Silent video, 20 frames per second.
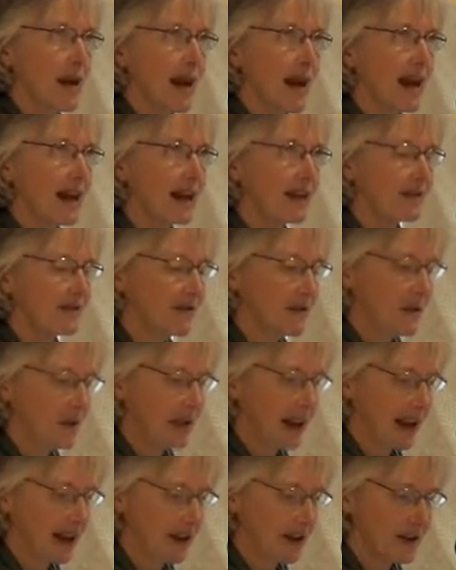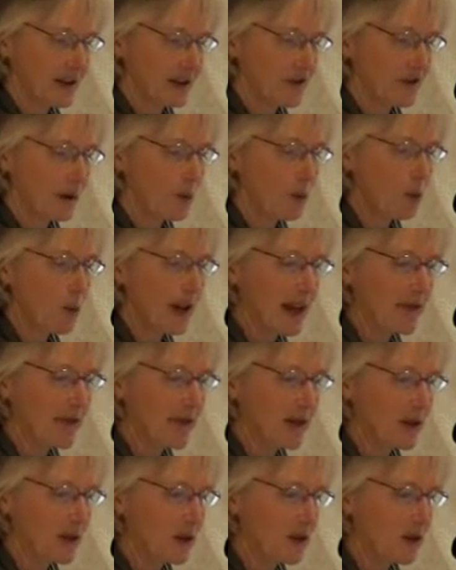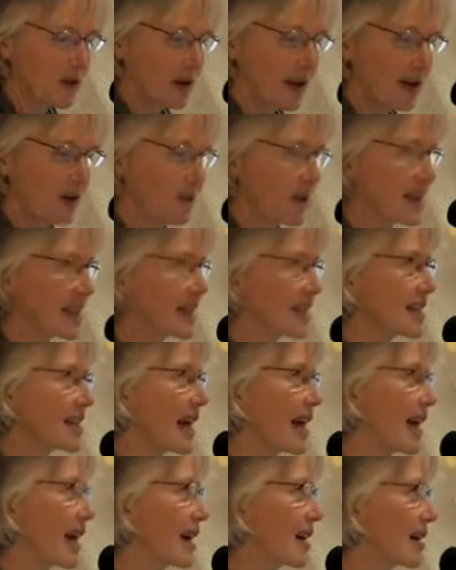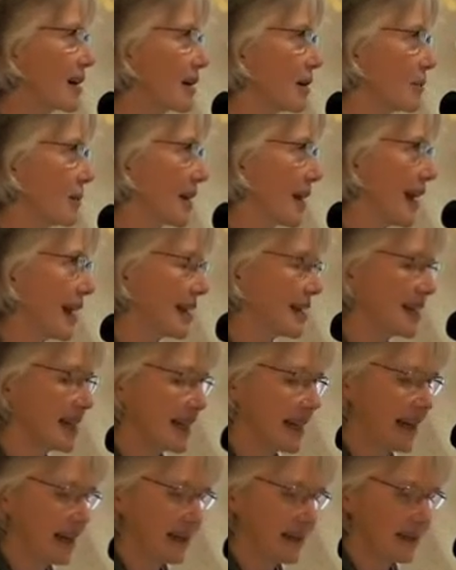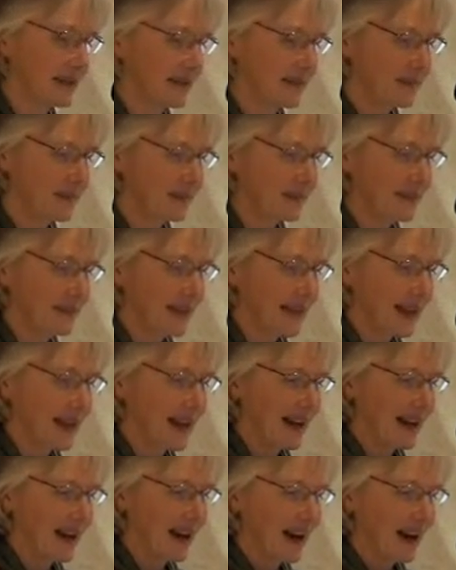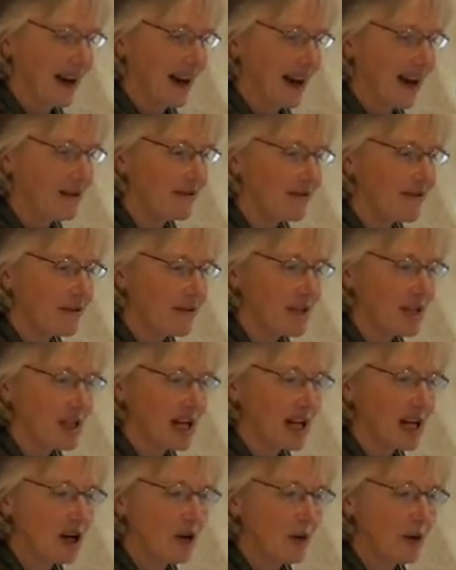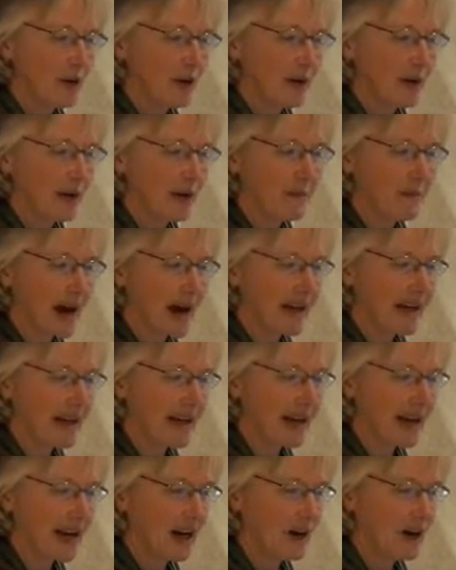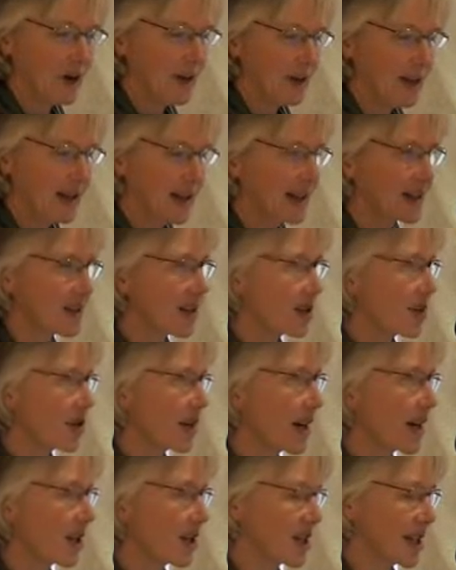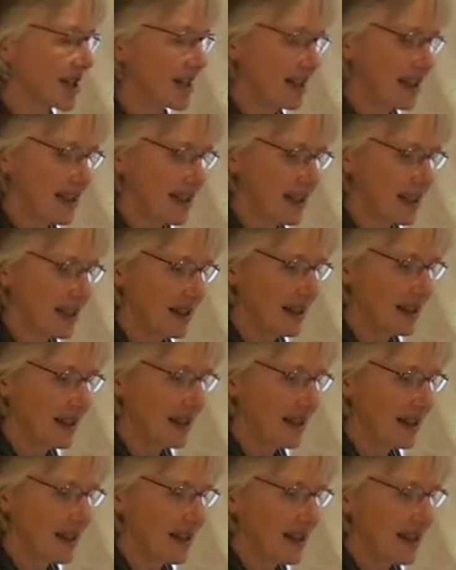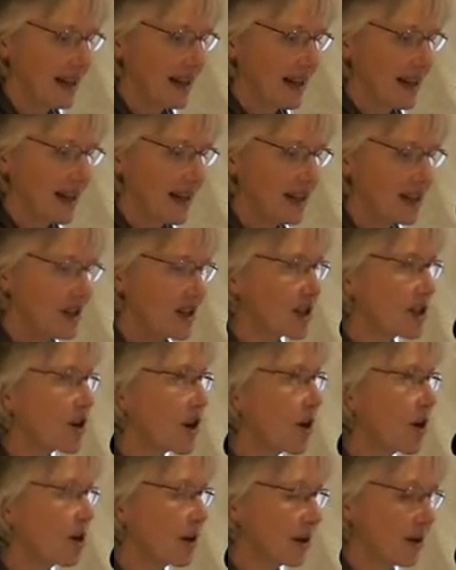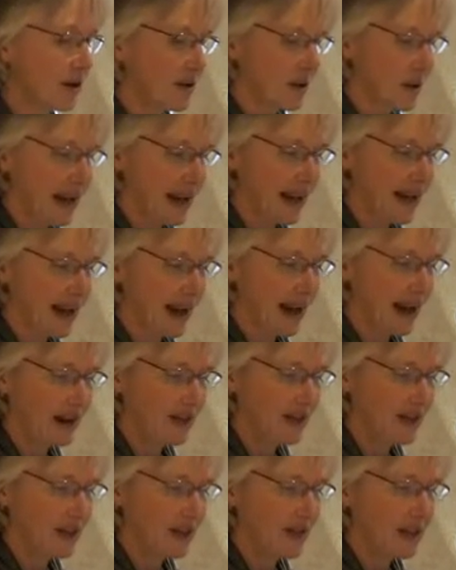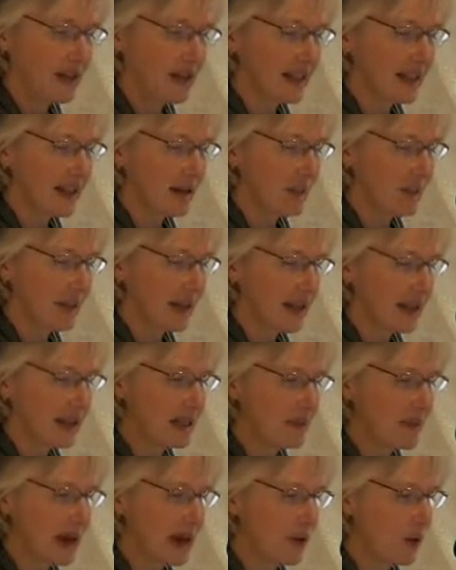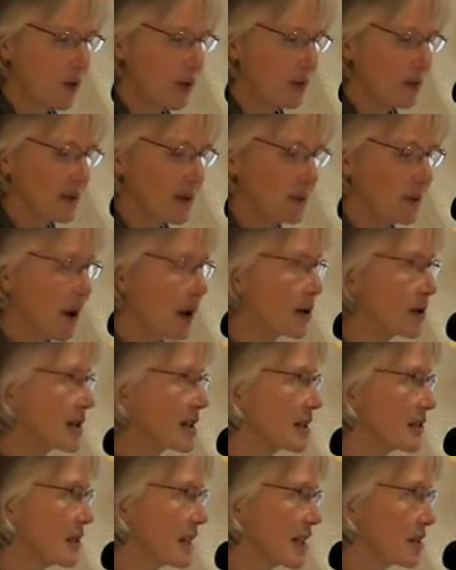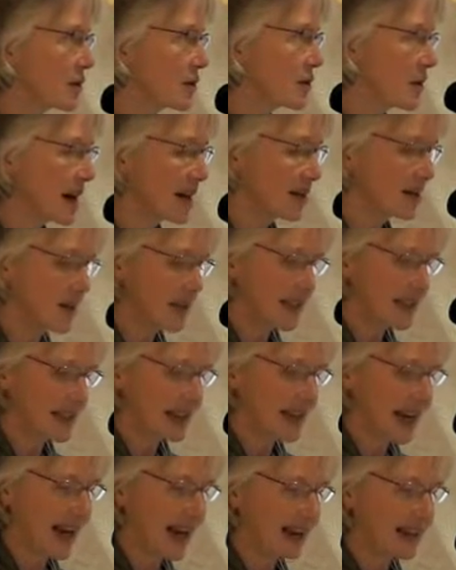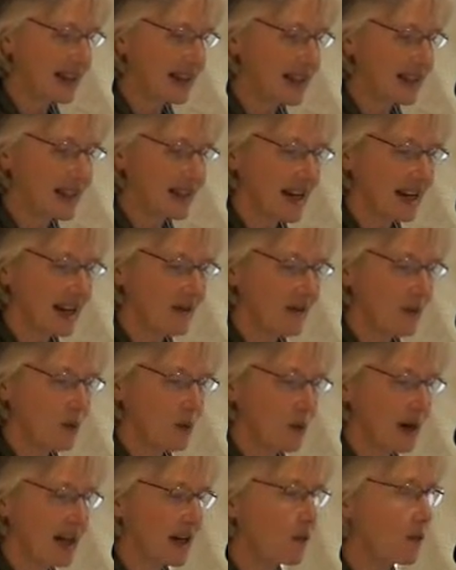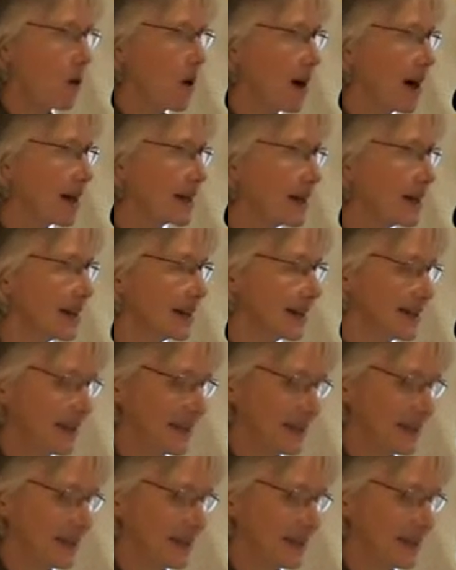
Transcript: Painful letters from weavers who thought it was a terrible idea. Our first inquiry about an error in the instructions: is the total thread count of the linen placemat warp supposed to be 210 instead of 21?